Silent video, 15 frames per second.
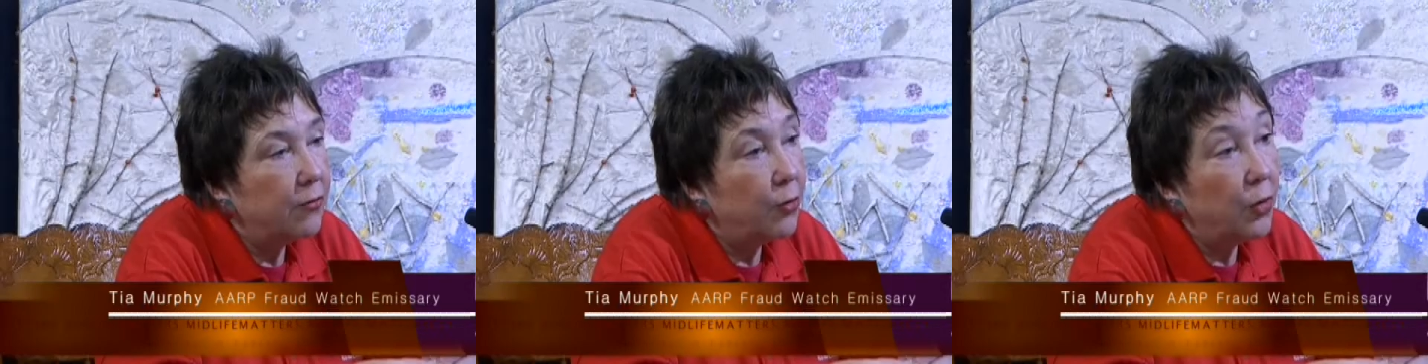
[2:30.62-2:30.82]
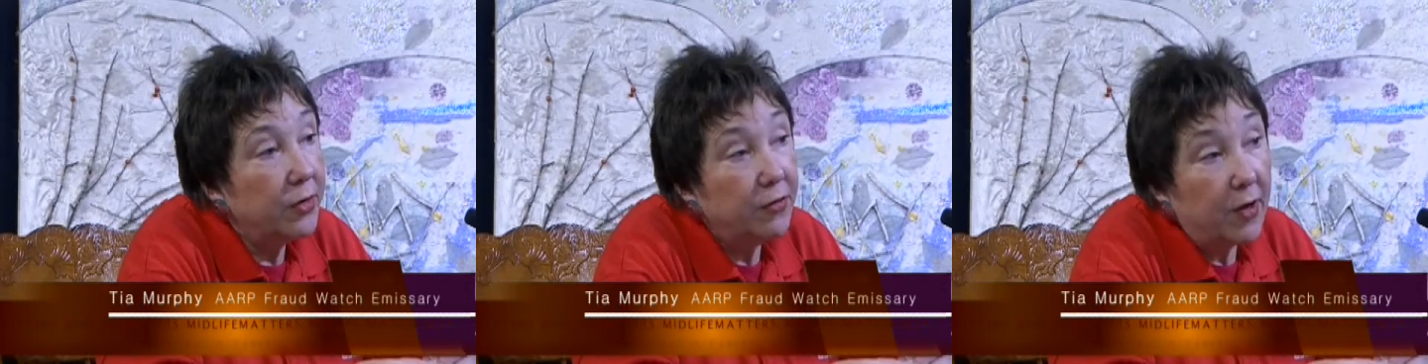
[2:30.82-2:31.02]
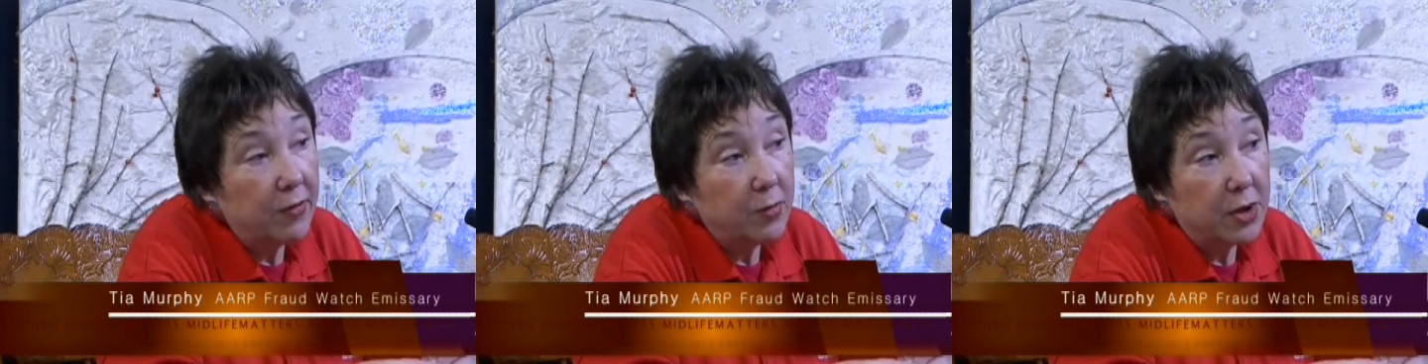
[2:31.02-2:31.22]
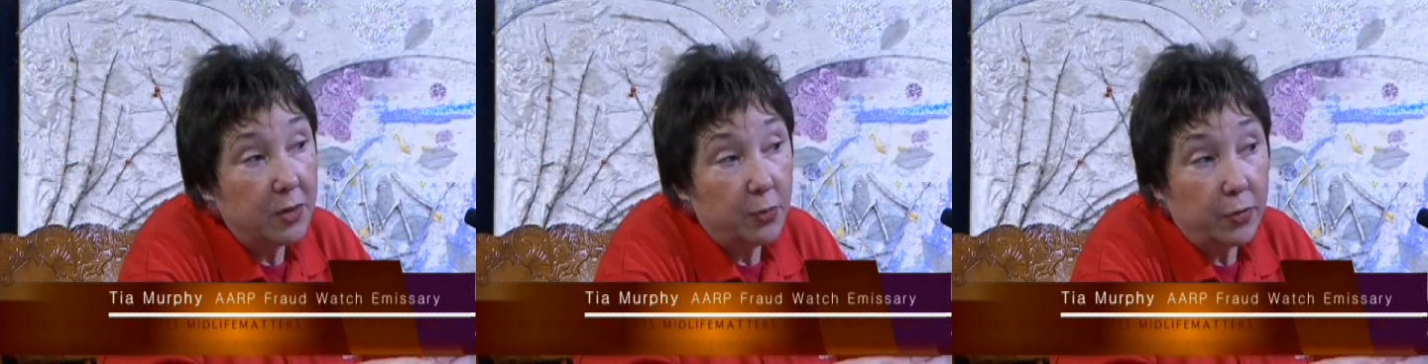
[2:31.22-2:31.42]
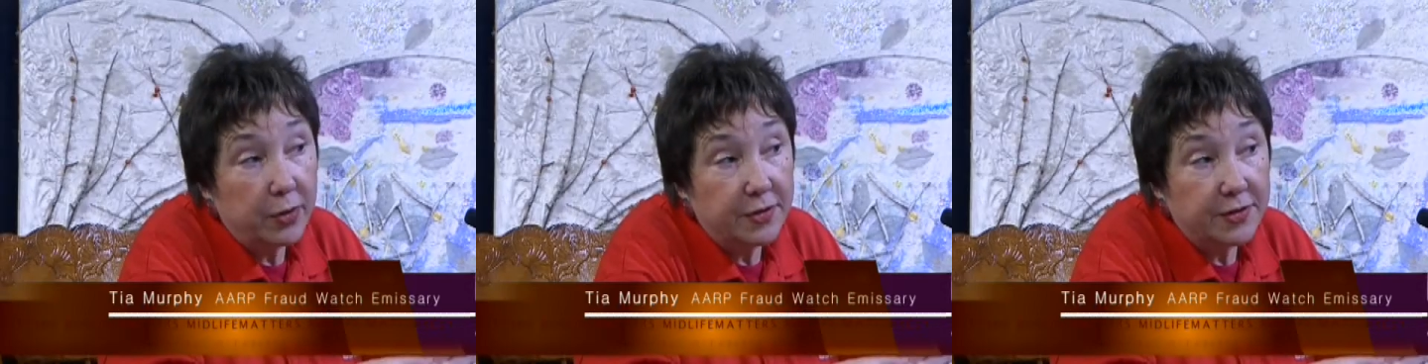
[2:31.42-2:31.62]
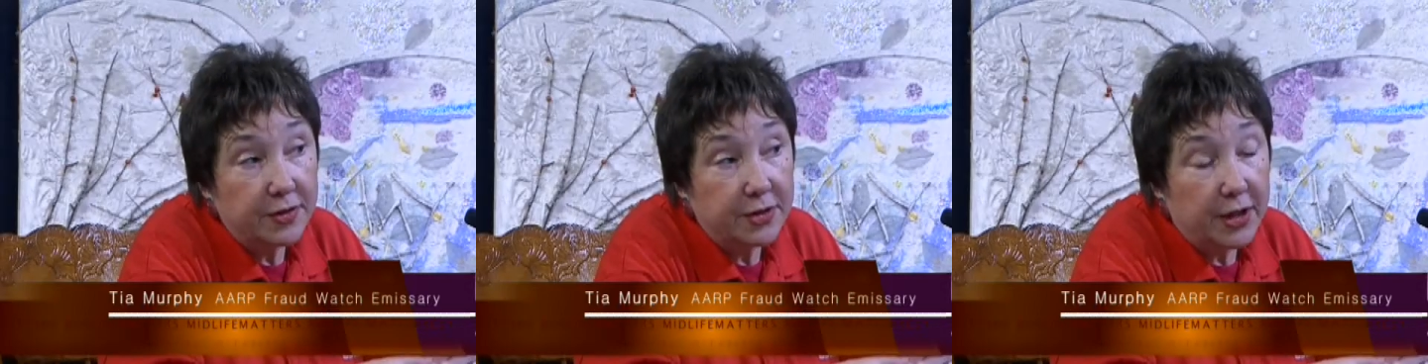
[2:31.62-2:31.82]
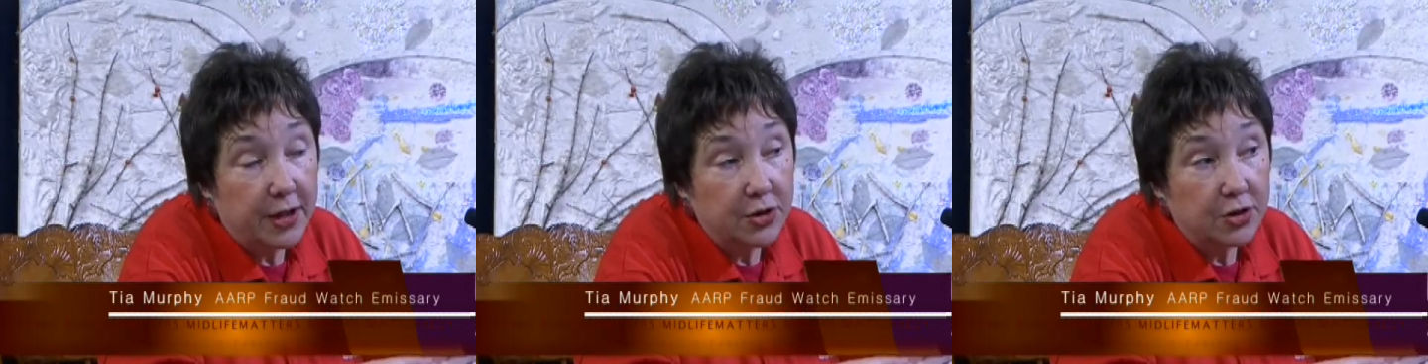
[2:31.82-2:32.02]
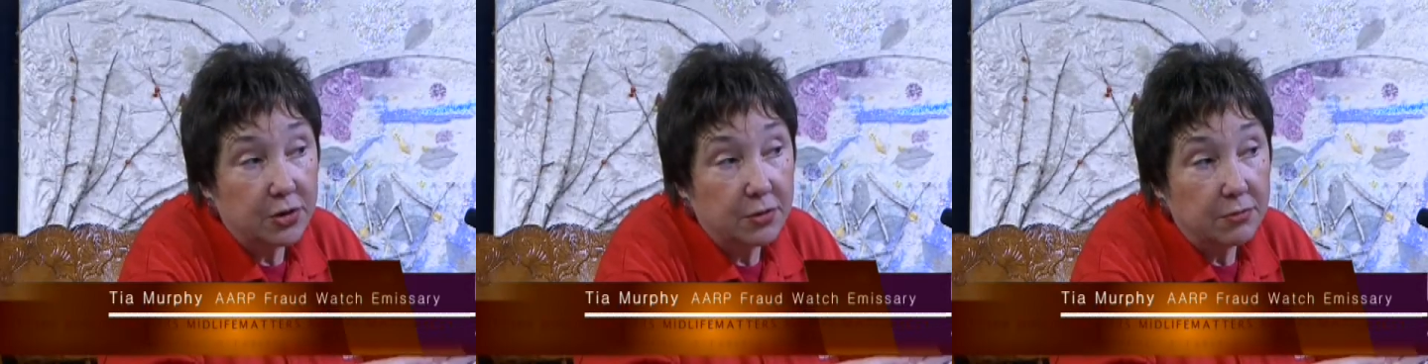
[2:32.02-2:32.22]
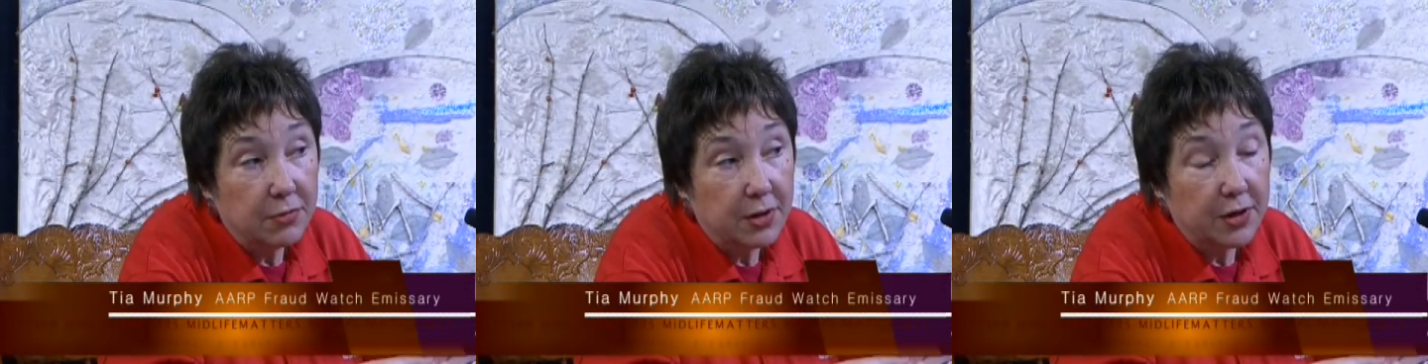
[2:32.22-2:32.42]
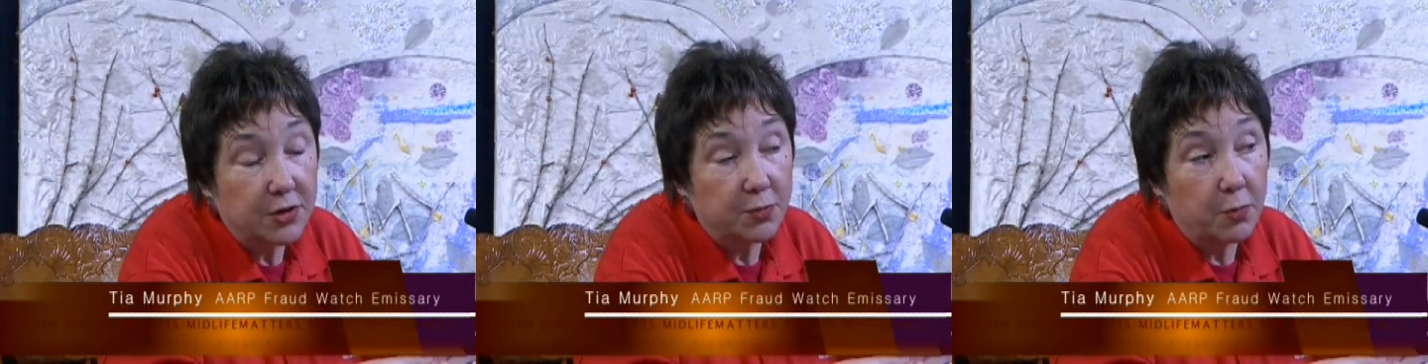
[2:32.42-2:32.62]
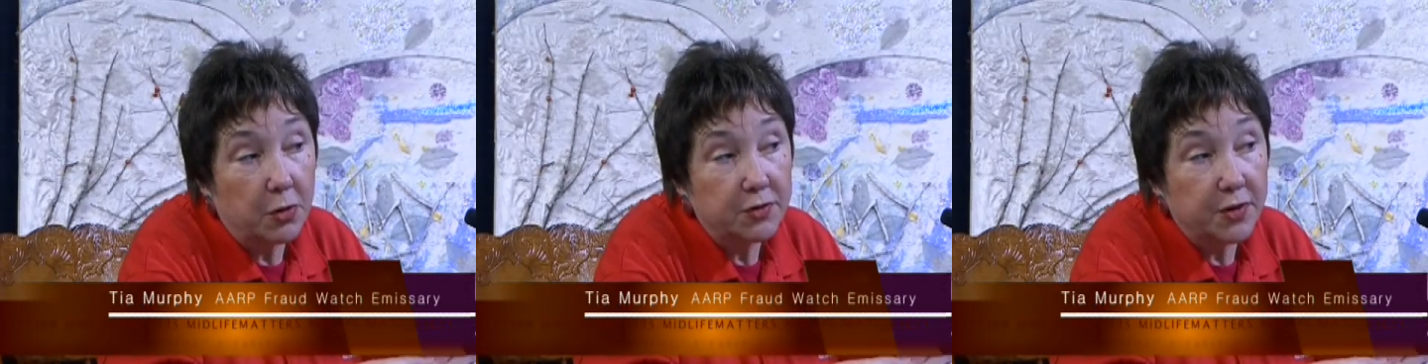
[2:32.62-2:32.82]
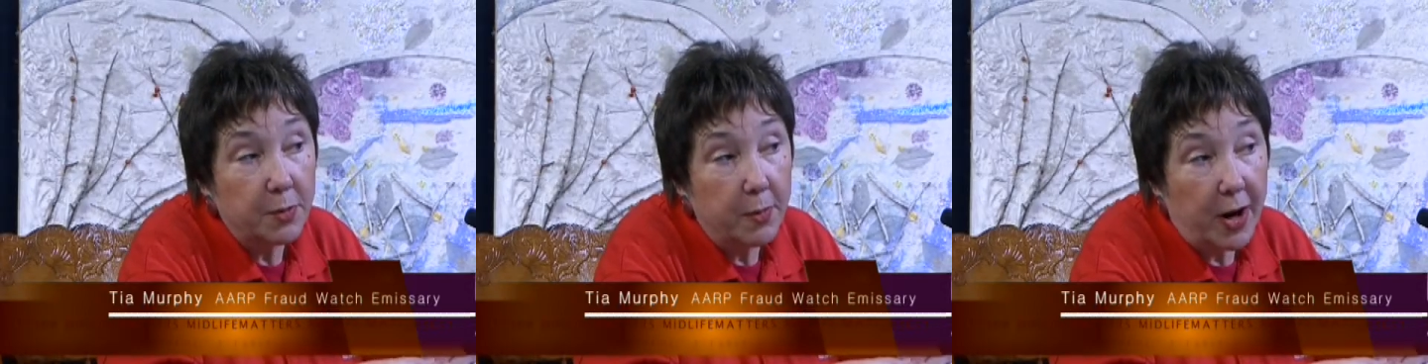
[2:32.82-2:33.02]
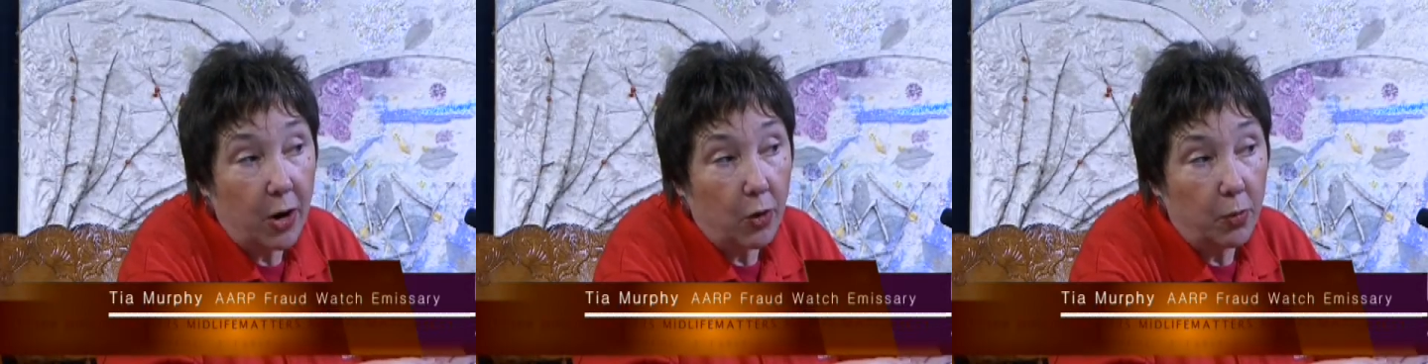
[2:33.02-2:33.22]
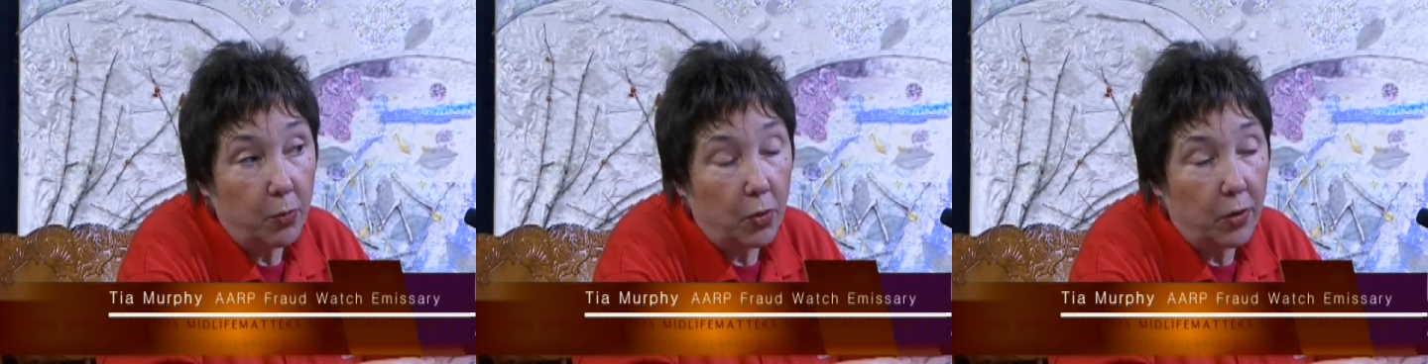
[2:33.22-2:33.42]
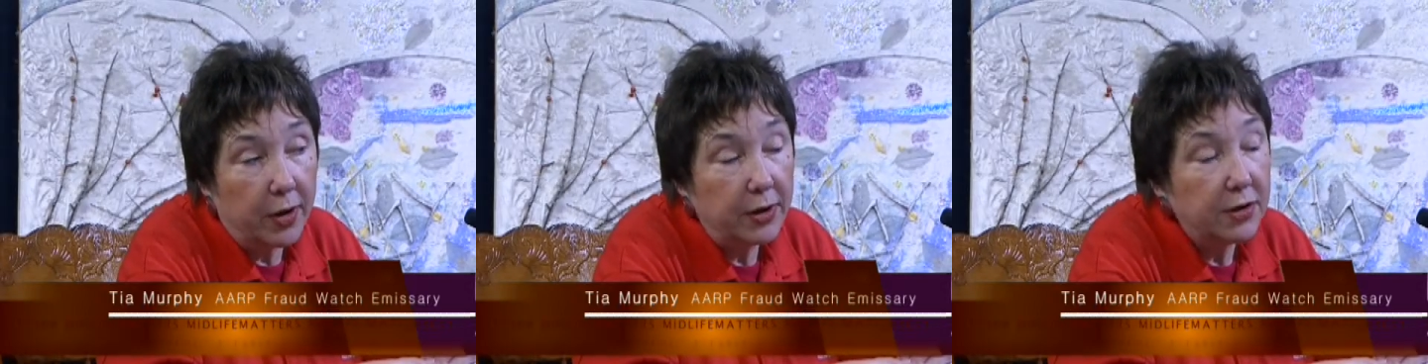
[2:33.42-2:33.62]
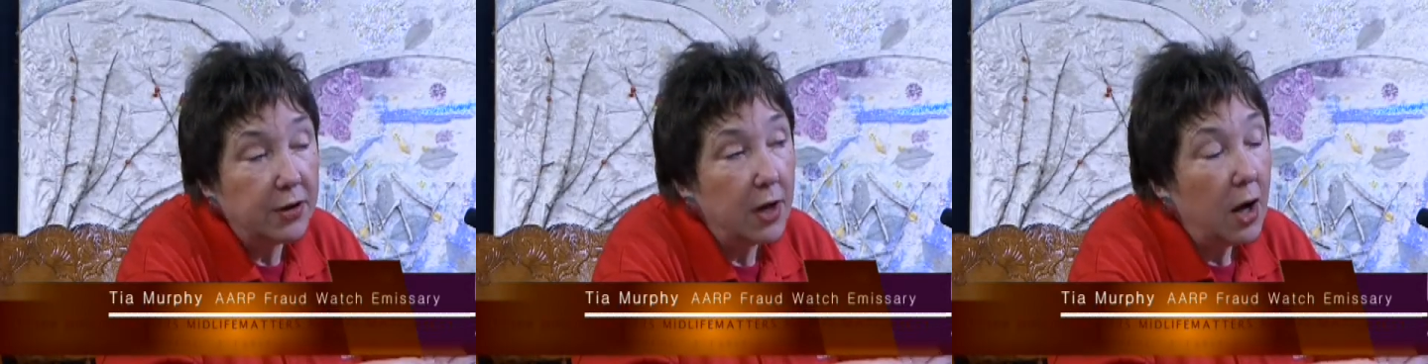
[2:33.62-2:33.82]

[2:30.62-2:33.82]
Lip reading: 45-minute presentation. It's mostly PowerPoint.